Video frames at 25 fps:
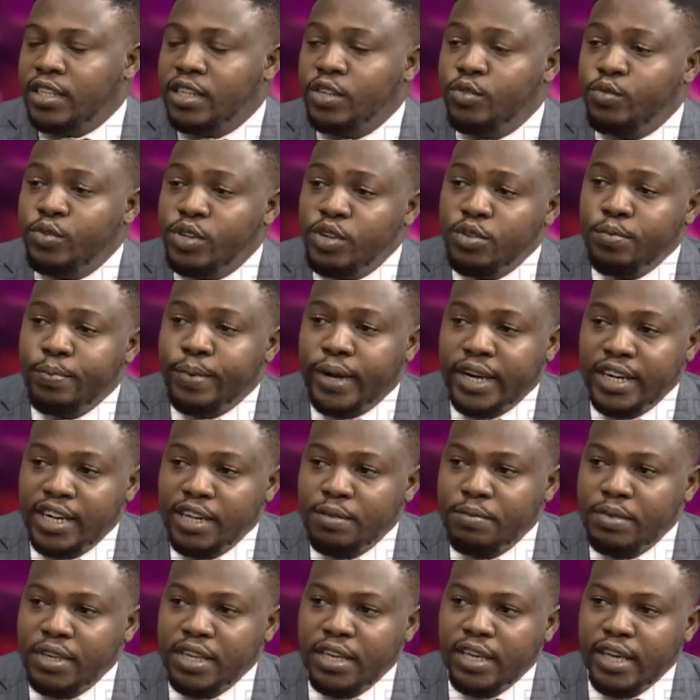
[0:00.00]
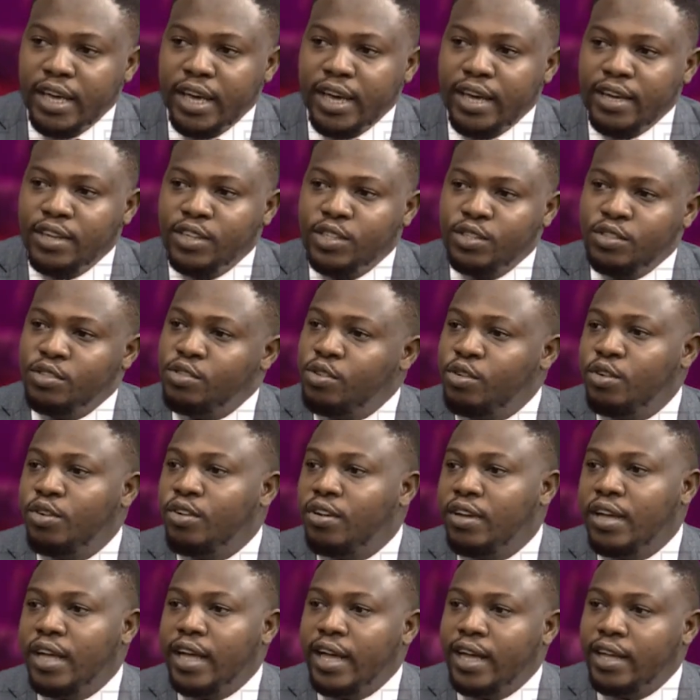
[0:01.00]
The real pandemic here is no
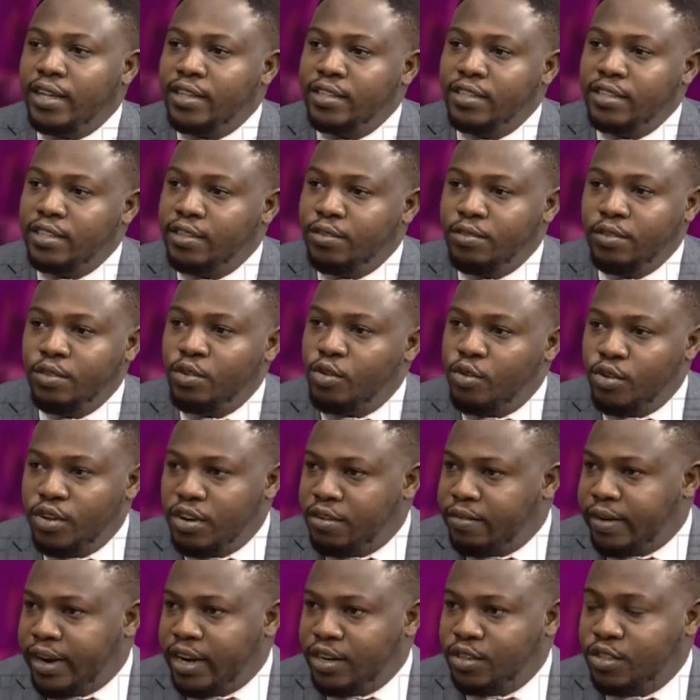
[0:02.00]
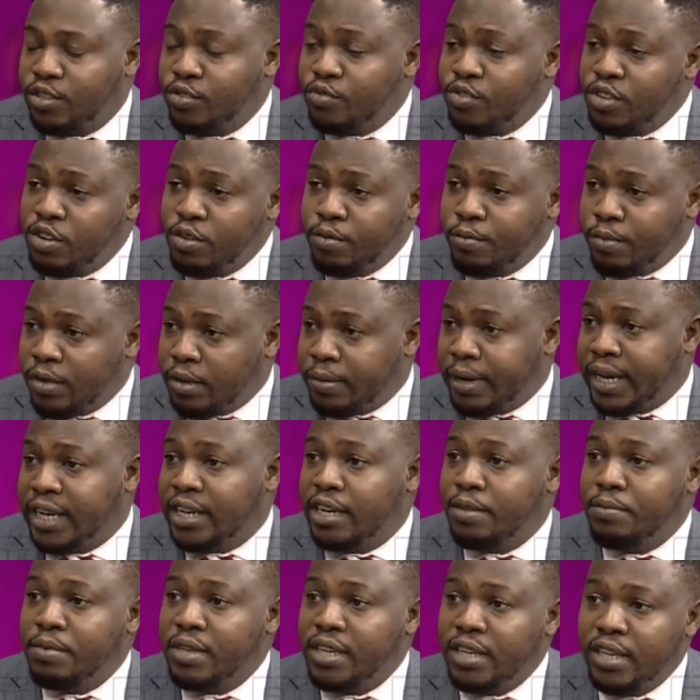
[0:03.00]
longer coronavirus. The real
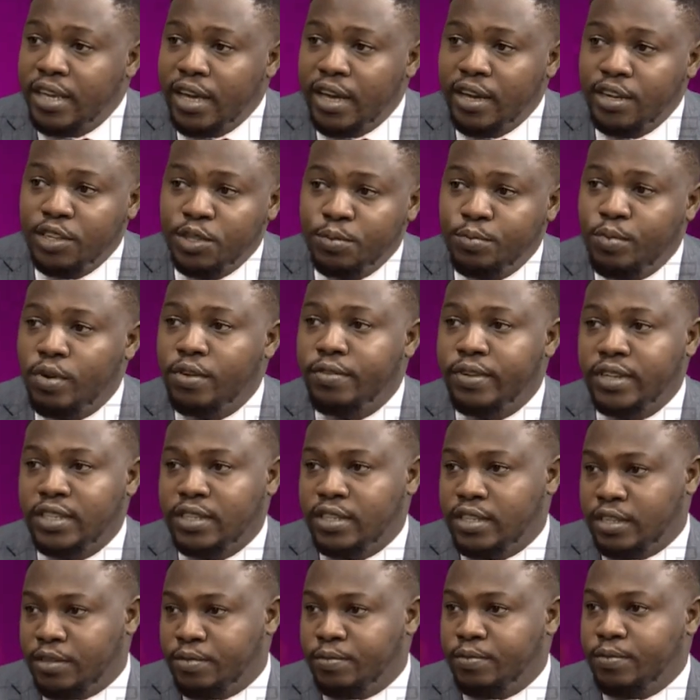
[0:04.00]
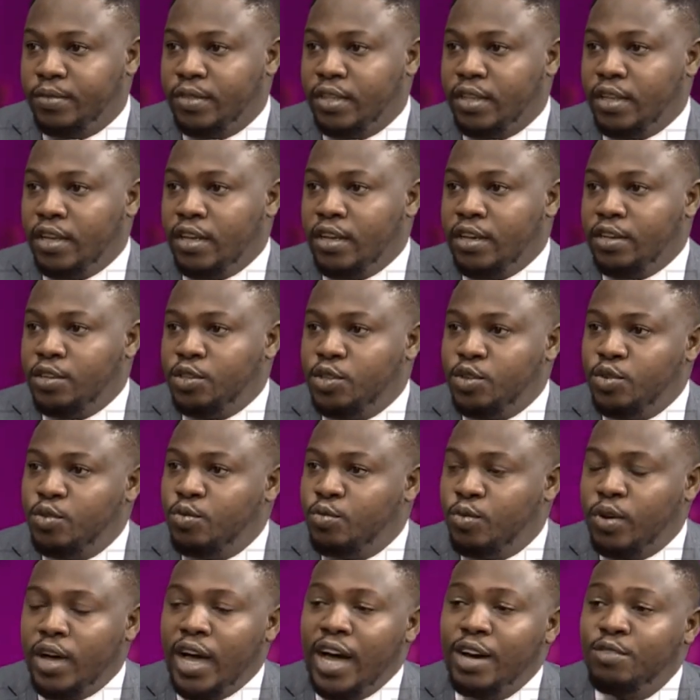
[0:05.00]
pandemic here is poverty.
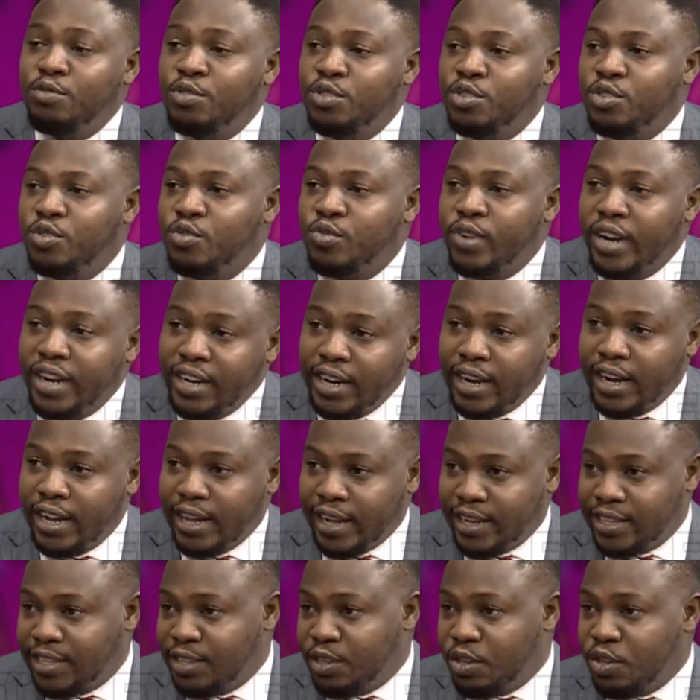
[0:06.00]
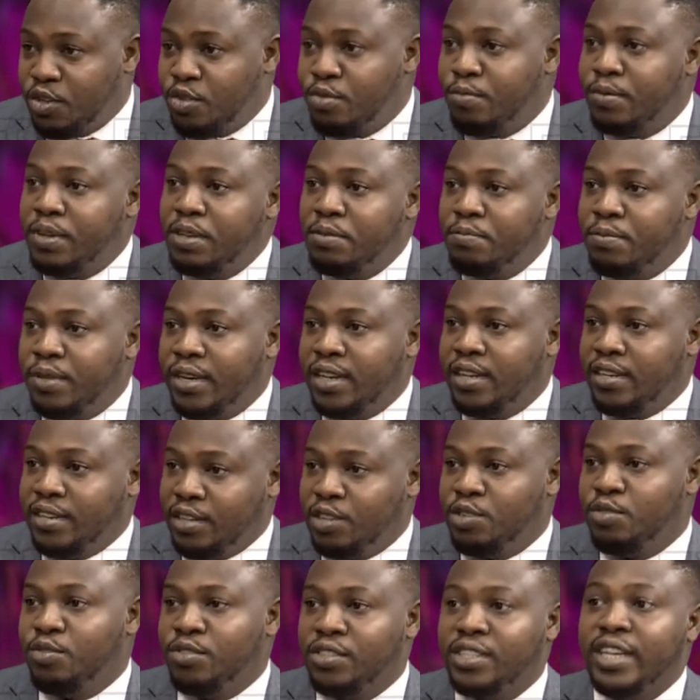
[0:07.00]
So I would rather, as a human being,
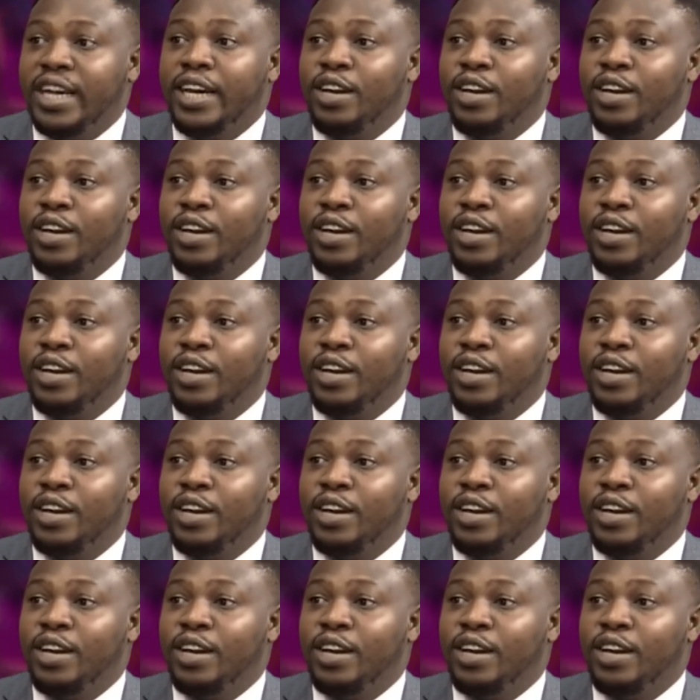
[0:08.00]
you know,